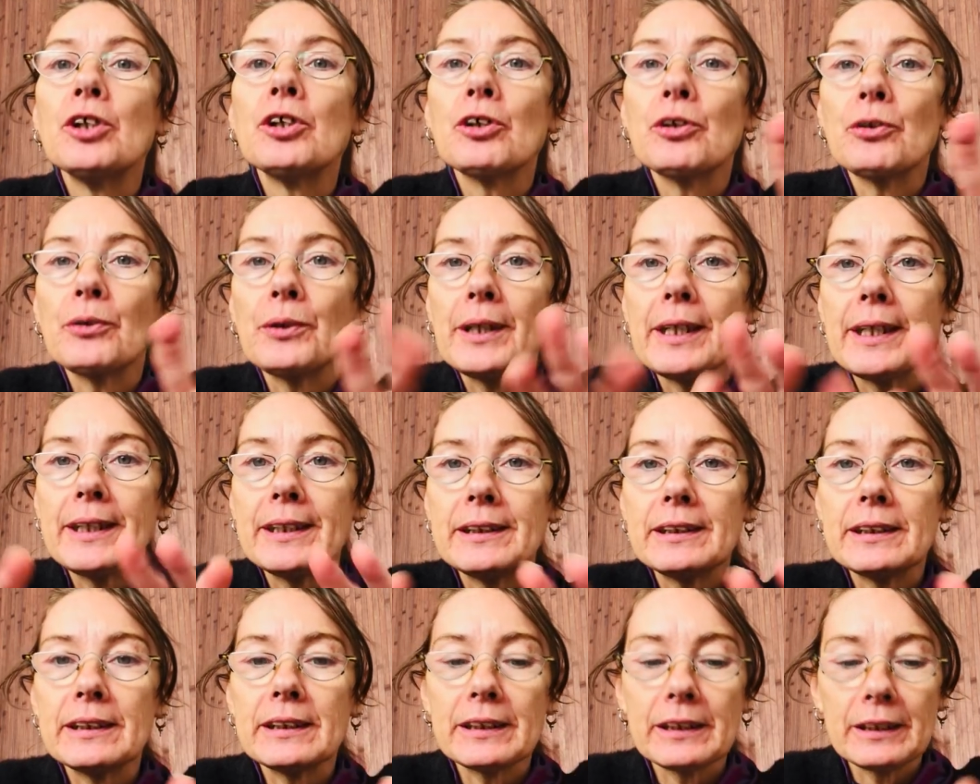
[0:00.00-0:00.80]

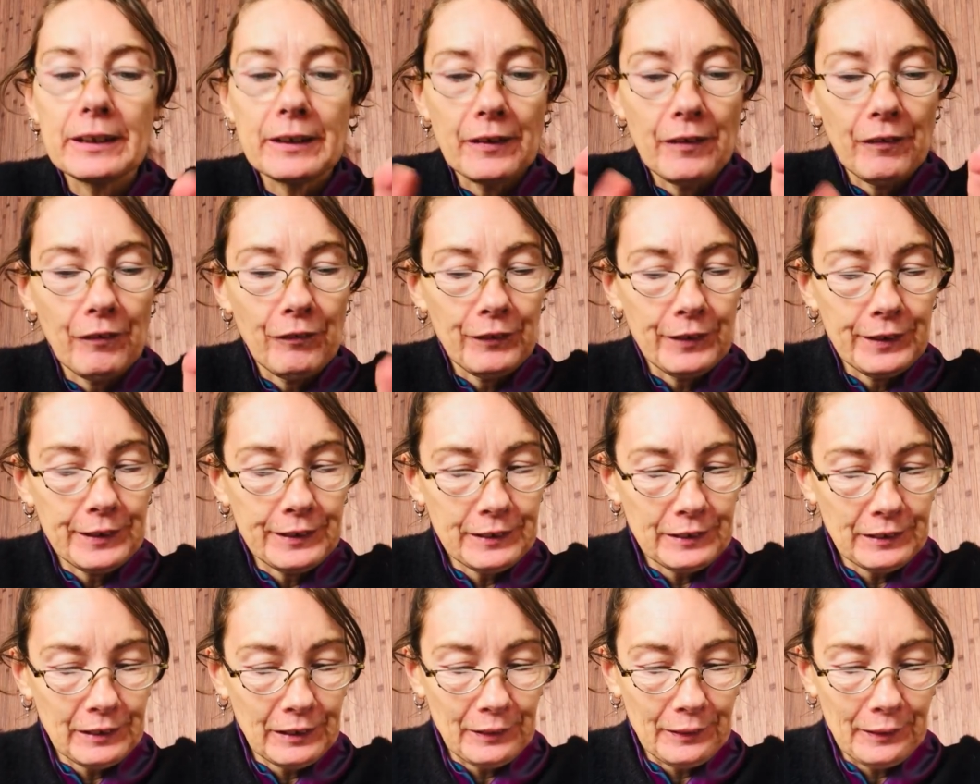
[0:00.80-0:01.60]
creating
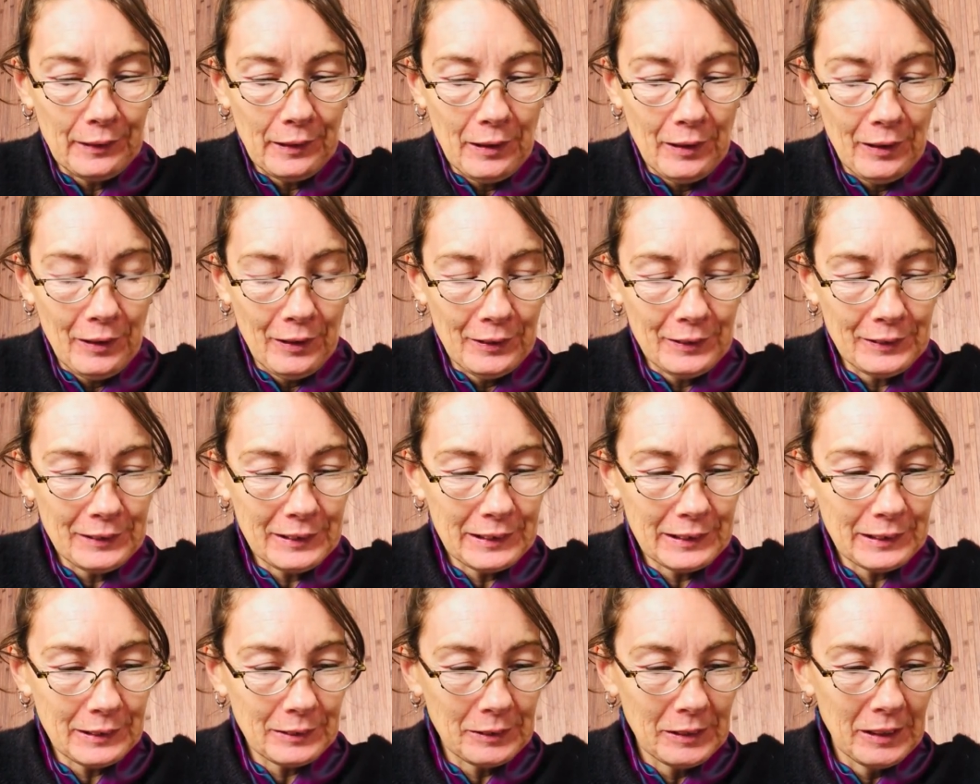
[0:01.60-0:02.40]
this
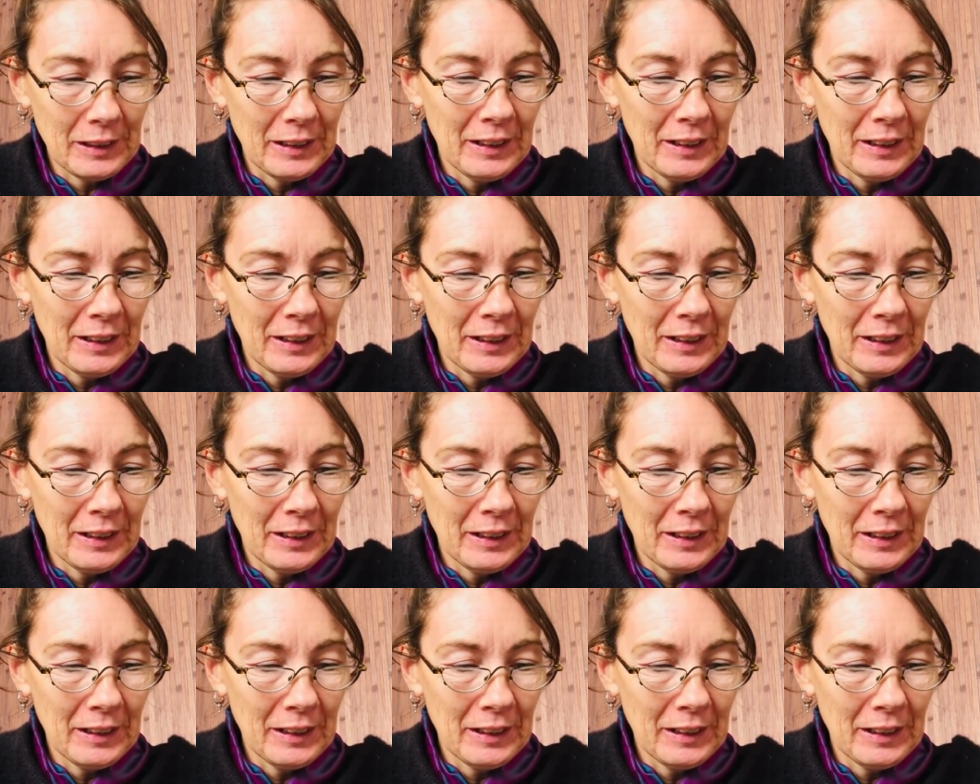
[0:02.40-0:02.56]
glass.